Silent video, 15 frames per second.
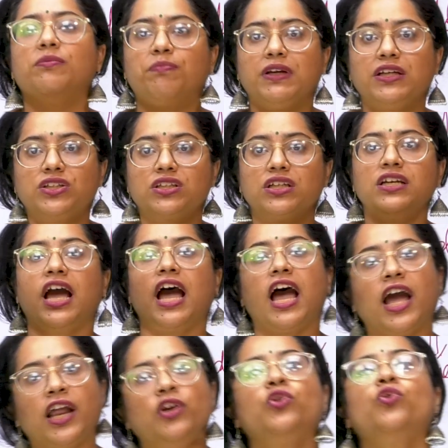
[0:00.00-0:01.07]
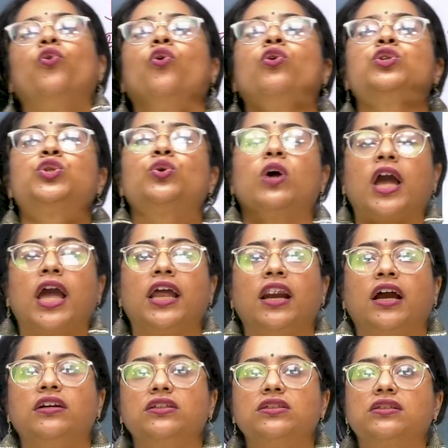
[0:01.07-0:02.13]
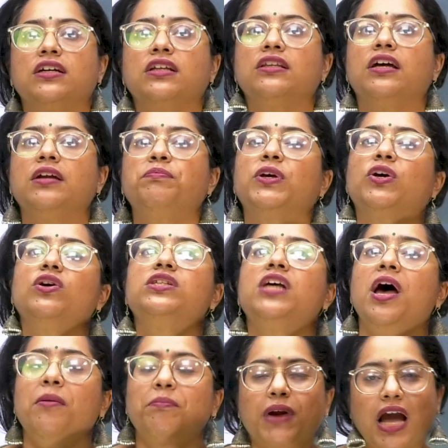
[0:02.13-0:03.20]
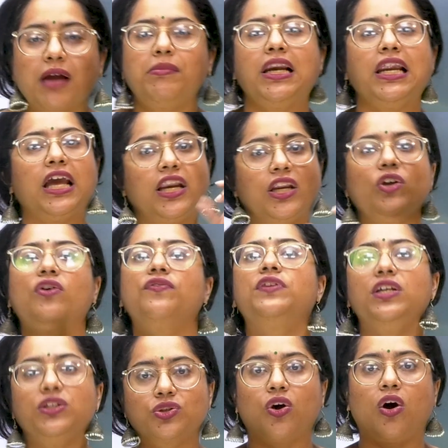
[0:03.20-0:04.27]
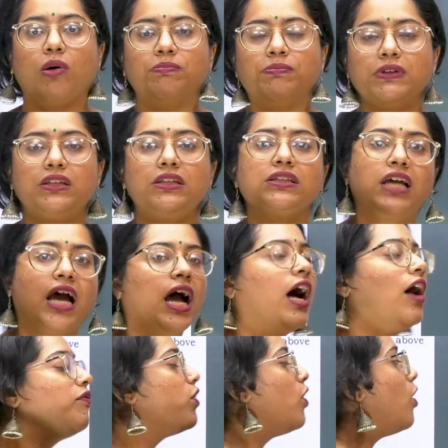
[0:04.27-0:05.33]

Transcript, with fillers: depletion and you also can understand that because primarily any of these components have